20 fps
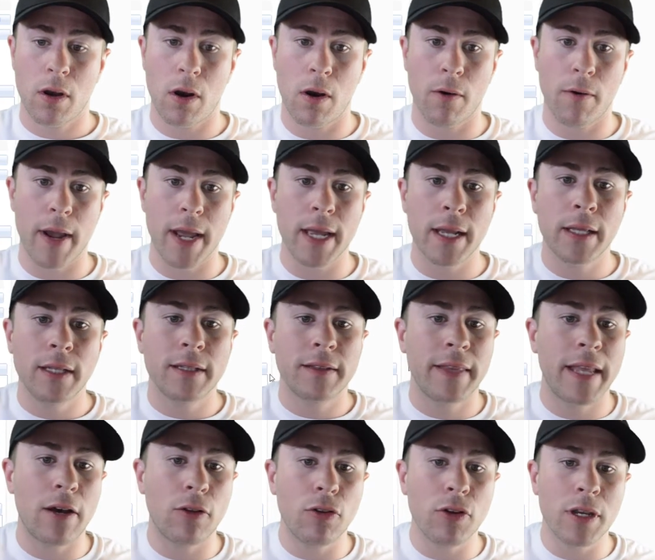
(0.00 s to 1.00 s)
All right,
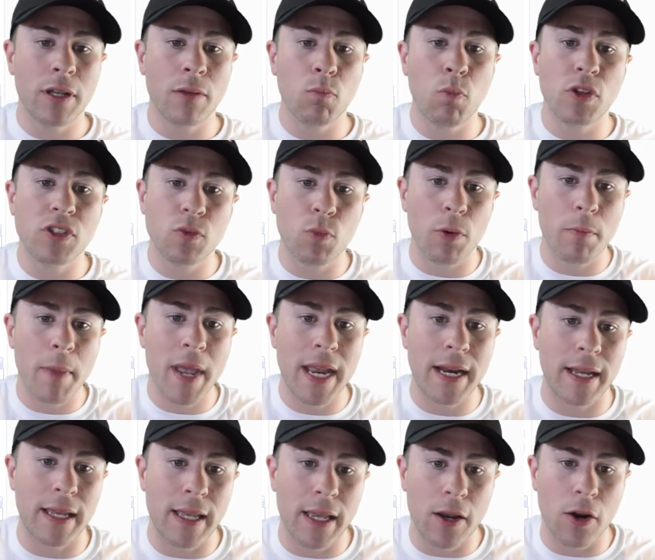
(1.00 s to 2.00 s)
now look at what's
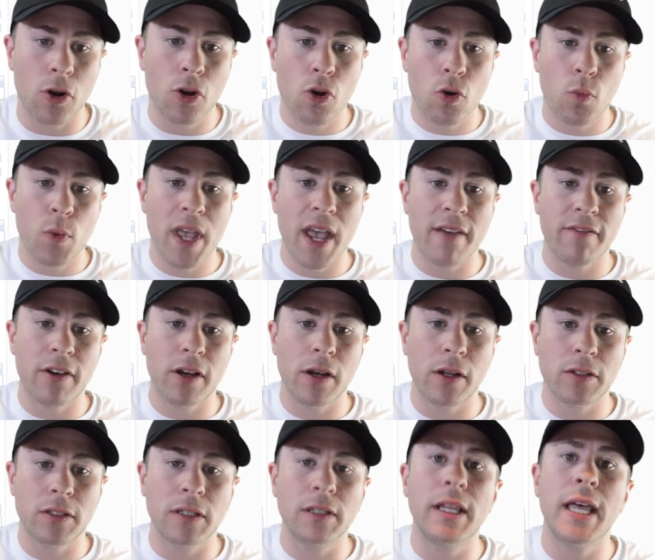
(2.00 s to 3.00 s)
remaining here. We have
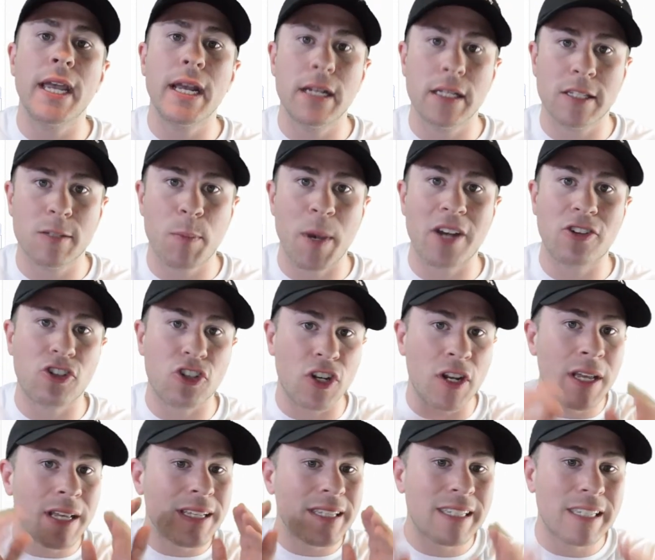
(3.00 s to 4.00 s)
a delayed
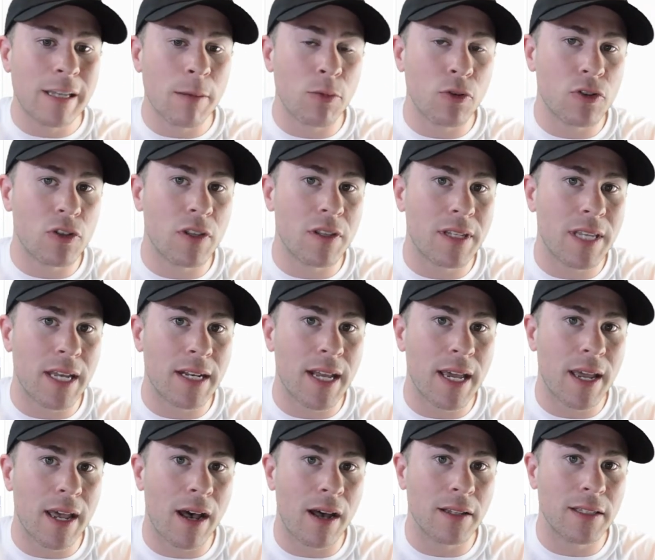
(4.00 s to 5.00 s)
inspection. Similar to the
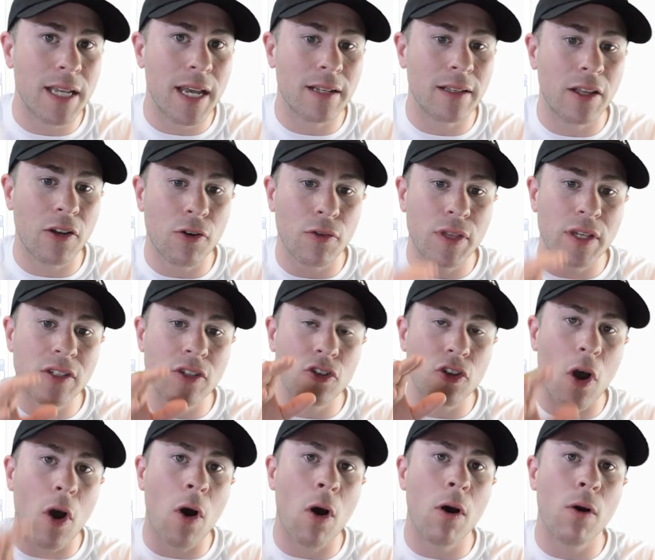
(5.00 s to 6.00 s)
10-day contact letter, this
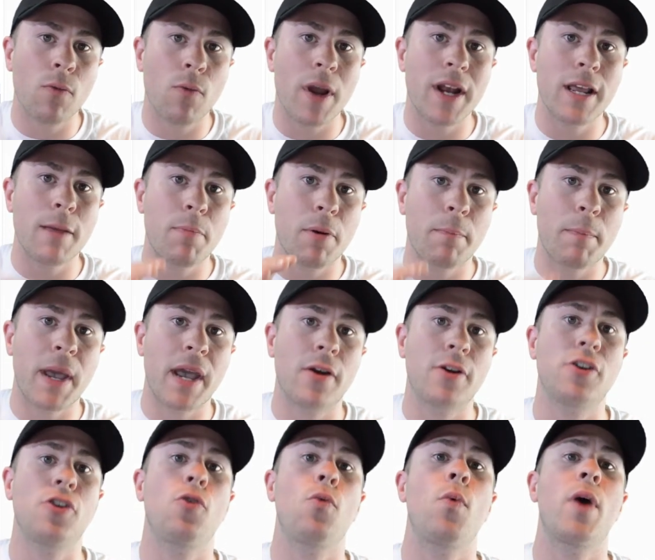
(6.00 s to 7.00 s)
is already
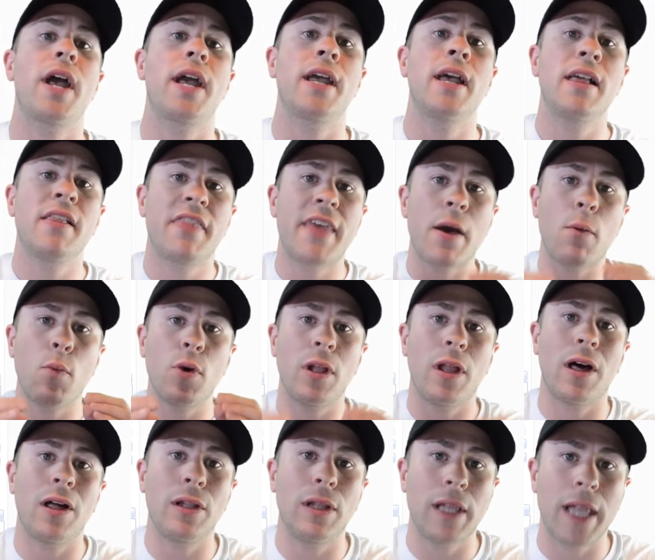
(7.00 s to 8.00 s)
prepared in a way that
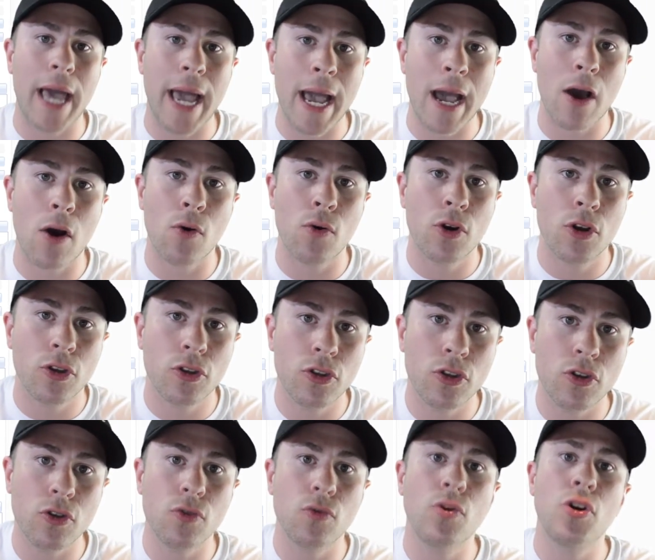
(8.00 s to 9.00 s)
will allow
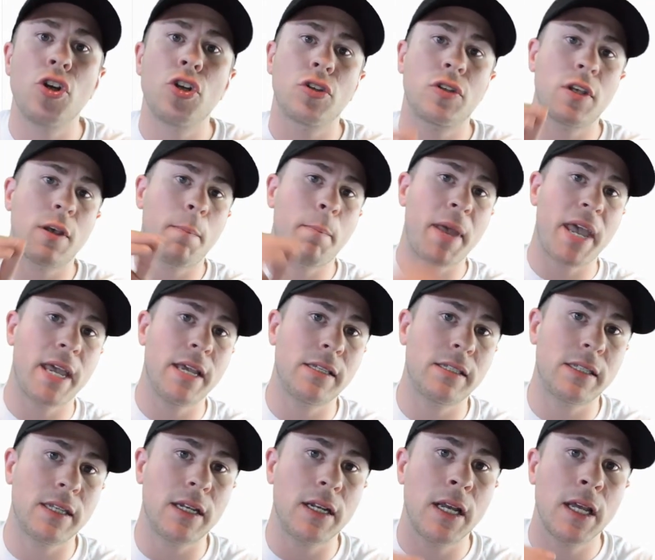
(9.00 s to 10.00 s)
you to
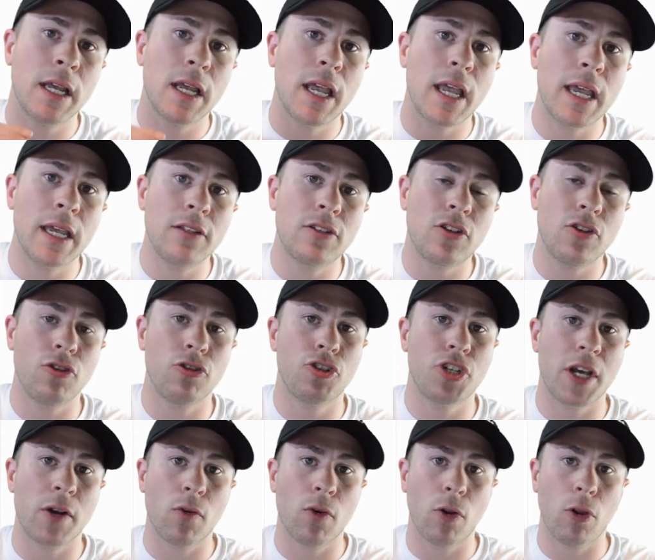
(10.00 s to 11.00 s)
paste it into your
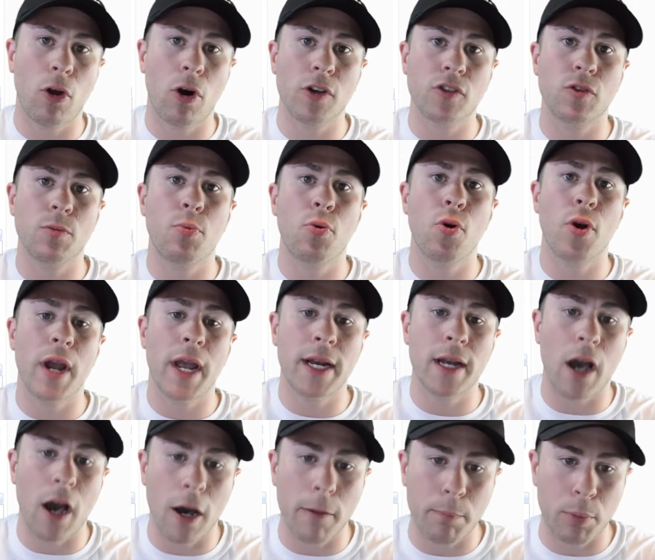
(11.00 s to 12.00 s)
general loss report
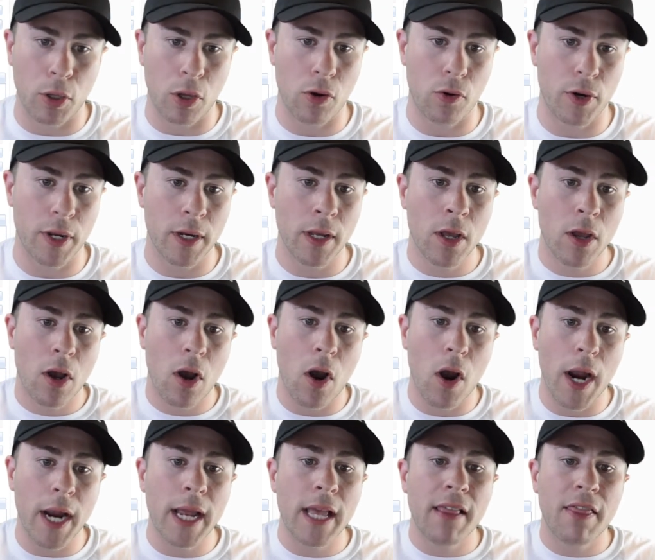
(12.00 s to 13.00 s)
and upload it.
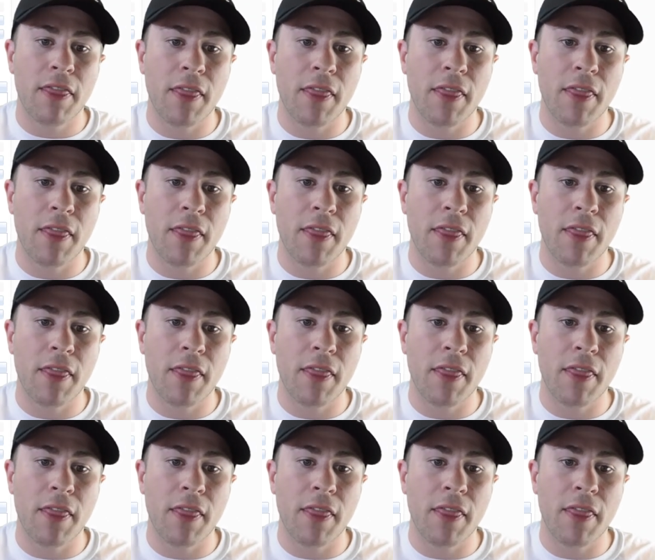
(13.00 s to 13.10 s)
All right,